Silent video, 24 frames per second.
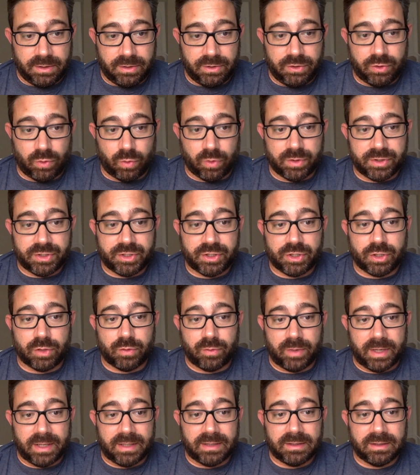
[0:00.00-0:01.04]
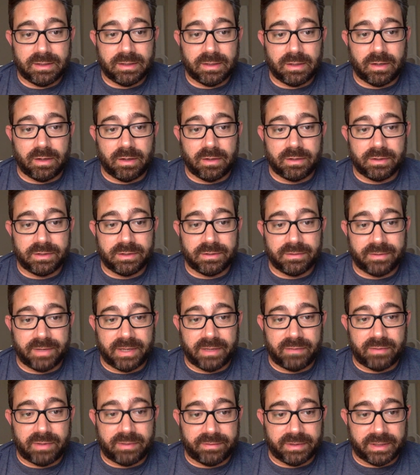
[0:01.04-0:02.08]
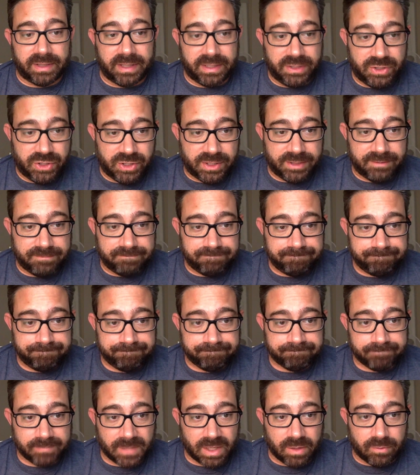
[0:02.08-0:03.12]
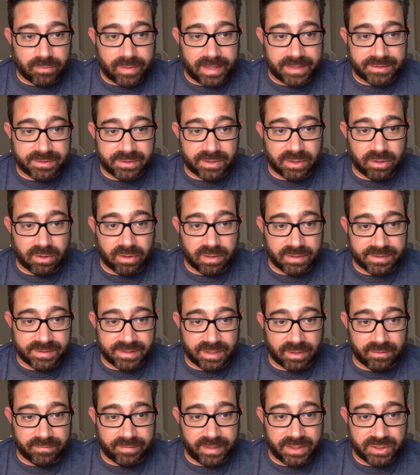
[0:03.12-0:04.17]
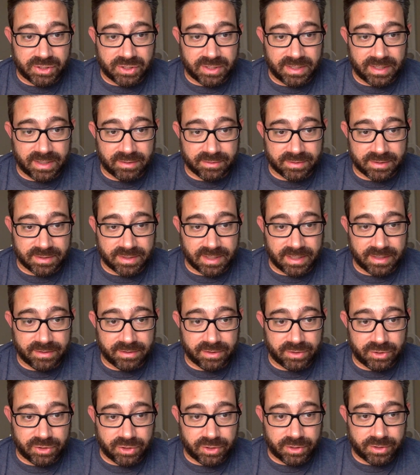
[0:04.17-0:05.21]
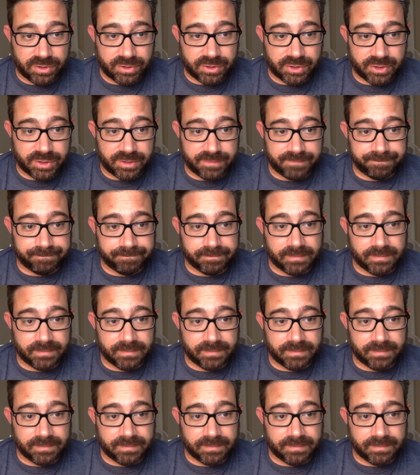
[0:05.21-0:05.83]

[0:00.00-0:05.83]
George Tyrrell on divine revelation, Ratzinger on salvation outside the church,